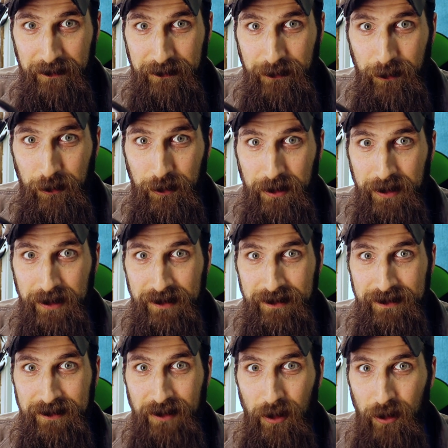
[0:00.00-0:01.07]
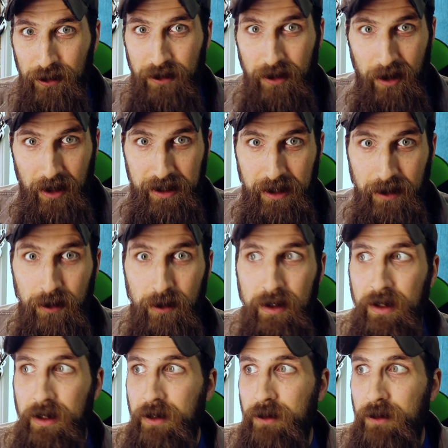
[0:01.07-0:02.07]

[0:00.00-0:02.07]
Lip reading: for all the audio.